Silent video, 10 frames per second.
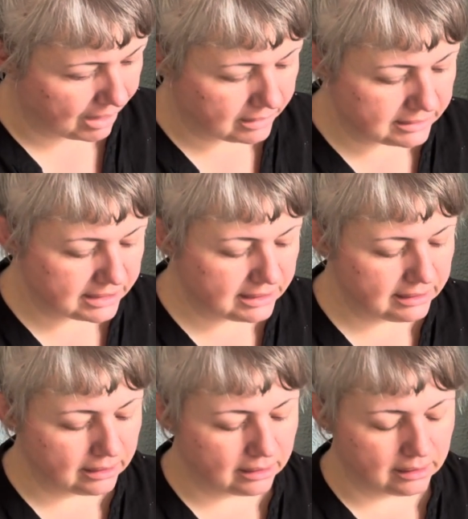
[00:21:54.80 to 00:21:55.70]
knitting
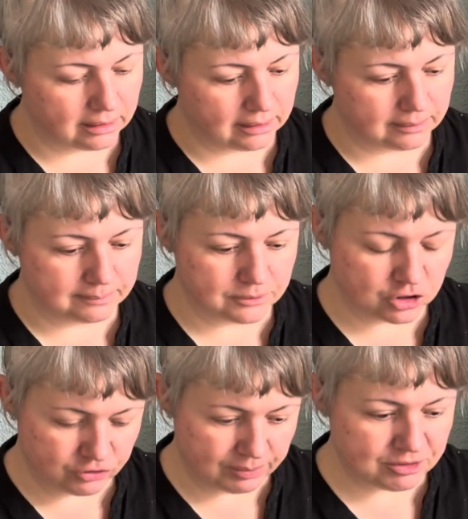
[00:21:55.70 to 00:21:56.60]
the
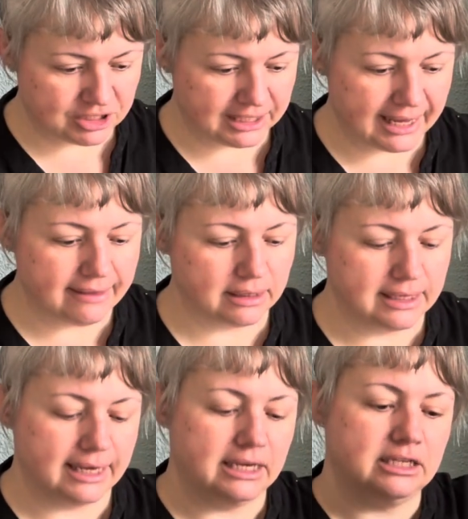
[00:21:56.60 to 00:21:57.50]
strips together
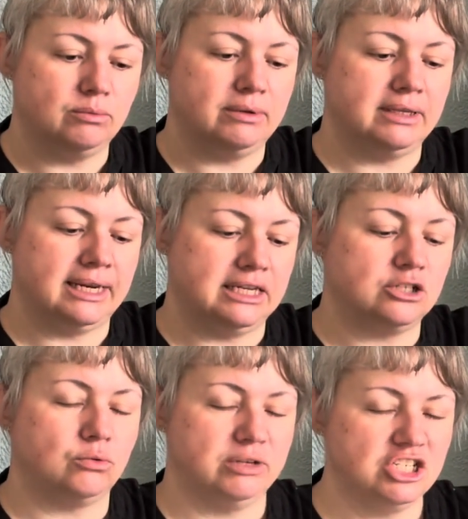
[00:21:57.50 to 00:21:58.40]
than that is
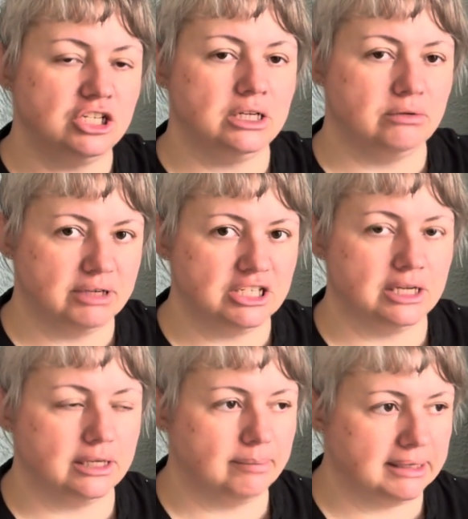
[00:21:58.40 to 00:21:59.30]
originally written in
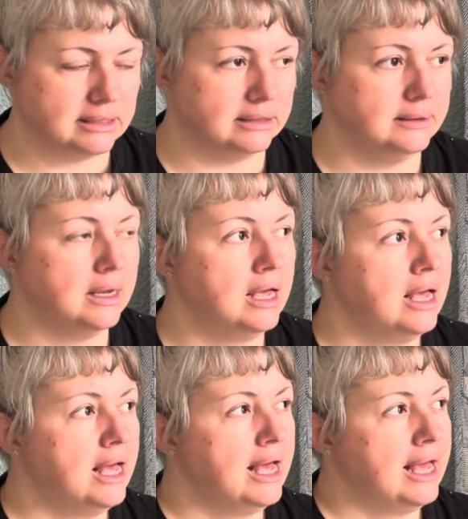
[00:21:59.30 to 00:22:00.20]
the pattern.
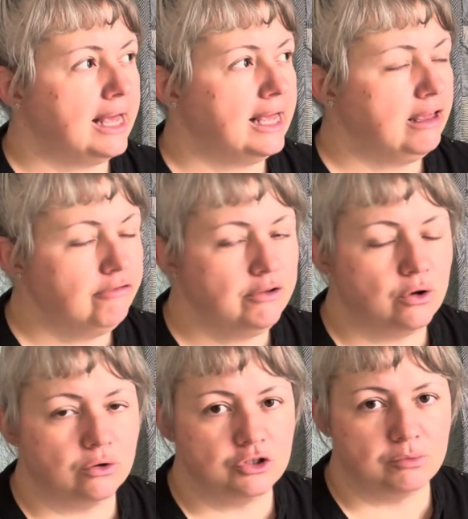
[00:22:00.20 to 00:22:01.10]
If you
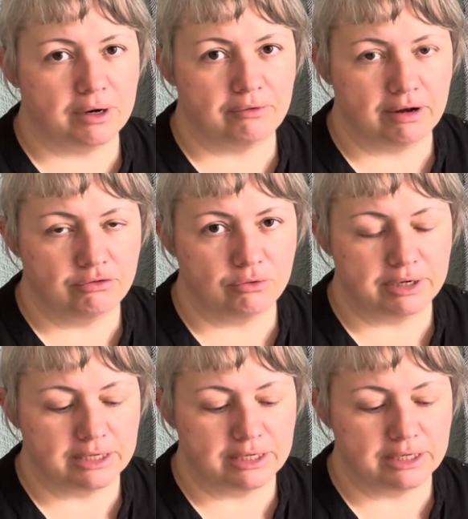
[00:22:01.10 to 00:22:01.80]
go to my Ravelry